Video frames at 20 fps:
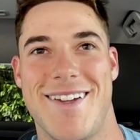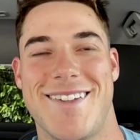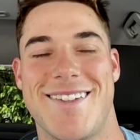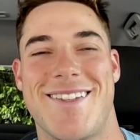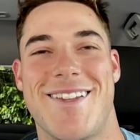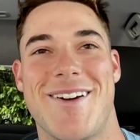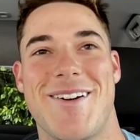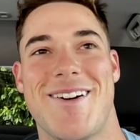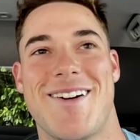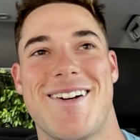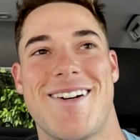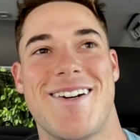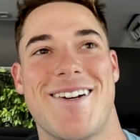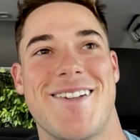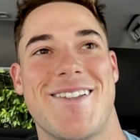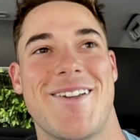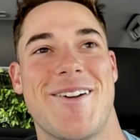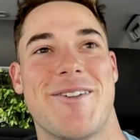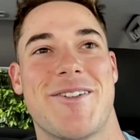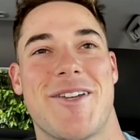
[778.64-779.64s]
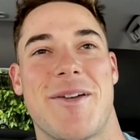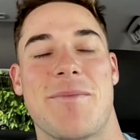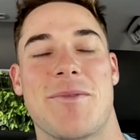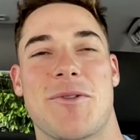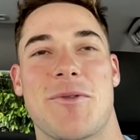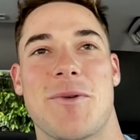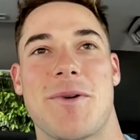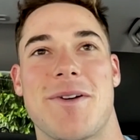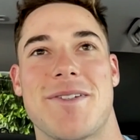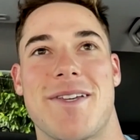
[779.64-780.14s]
There's some
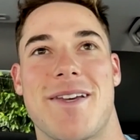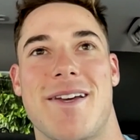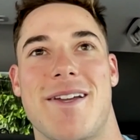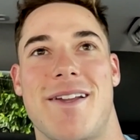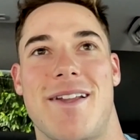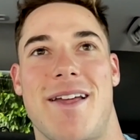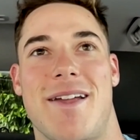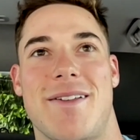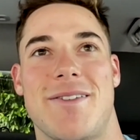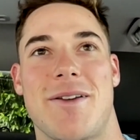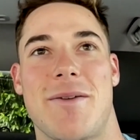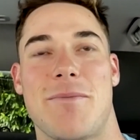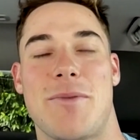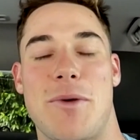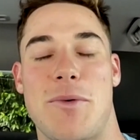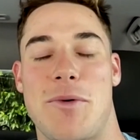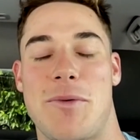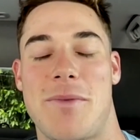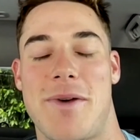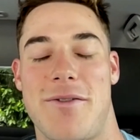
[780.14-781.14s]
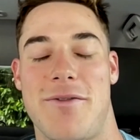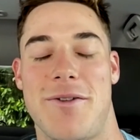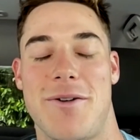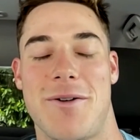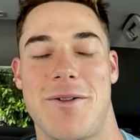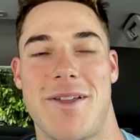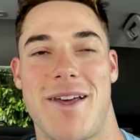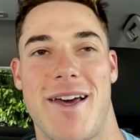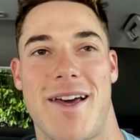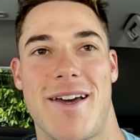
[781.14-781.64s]
swings that some people may
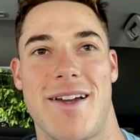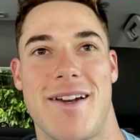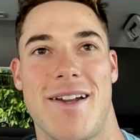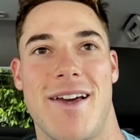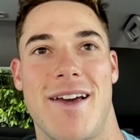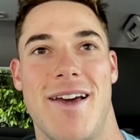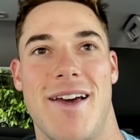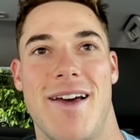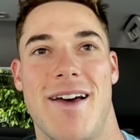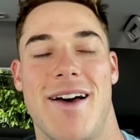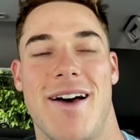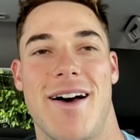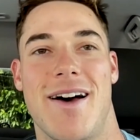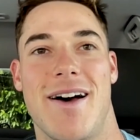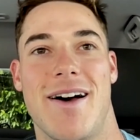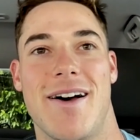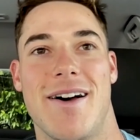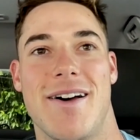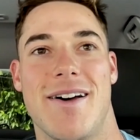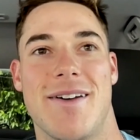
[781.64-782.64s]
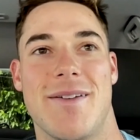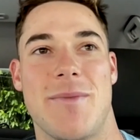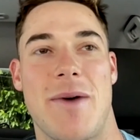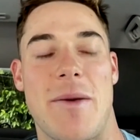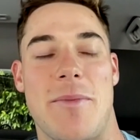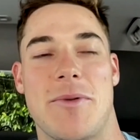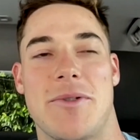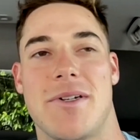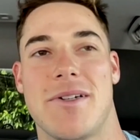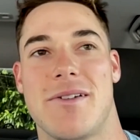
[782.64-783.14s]
feel that. In
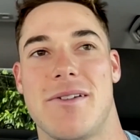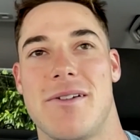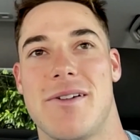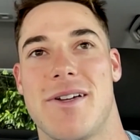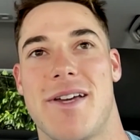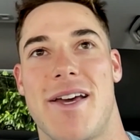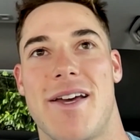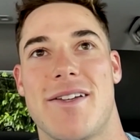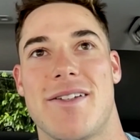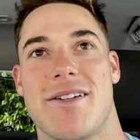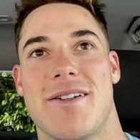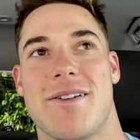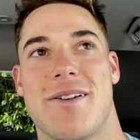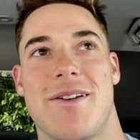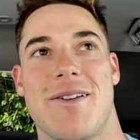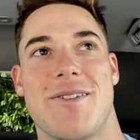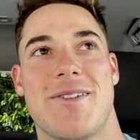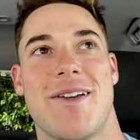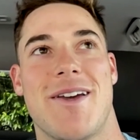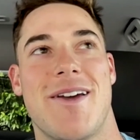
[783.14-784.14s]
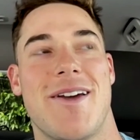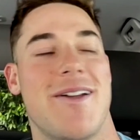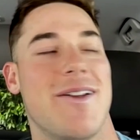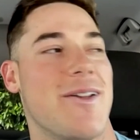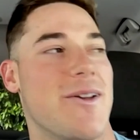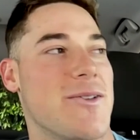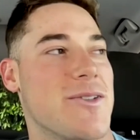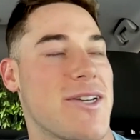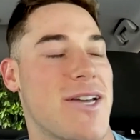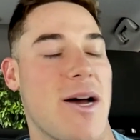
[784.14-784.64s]
my particular case, there's
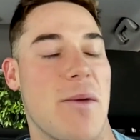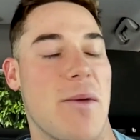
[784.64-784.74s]
a